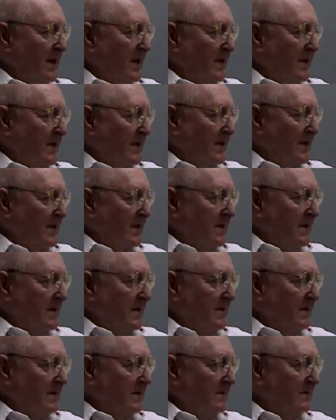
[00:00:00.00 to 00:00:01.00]

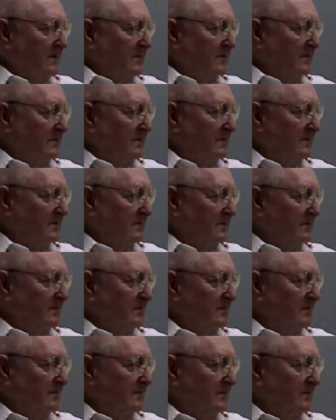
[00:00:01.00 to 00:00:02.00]

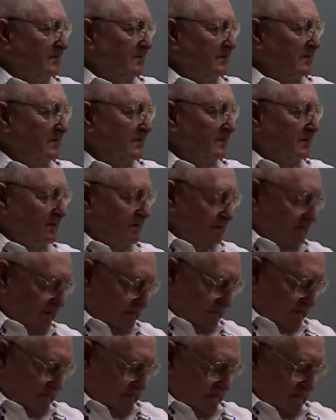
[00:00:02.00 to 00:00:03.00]

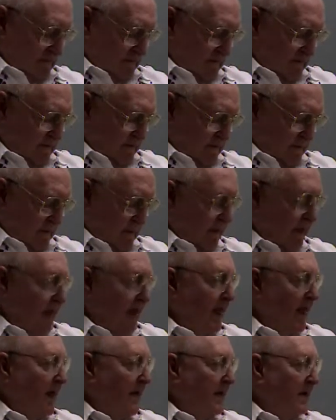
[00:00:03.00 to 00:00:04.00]

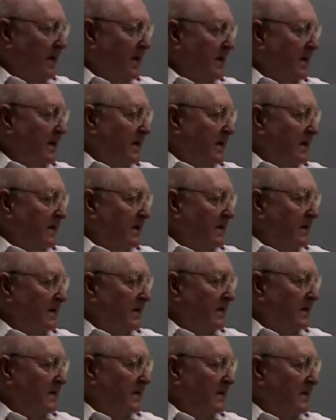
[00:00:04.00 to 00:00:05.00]

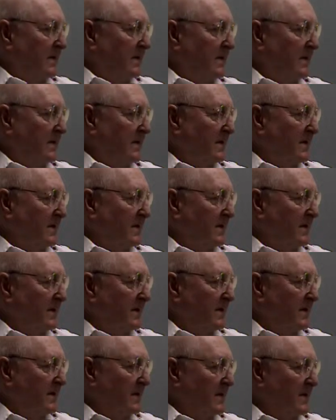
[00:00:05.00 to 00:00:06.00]

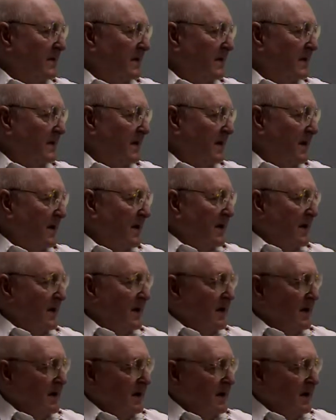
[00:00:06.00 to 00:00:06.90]
(silence)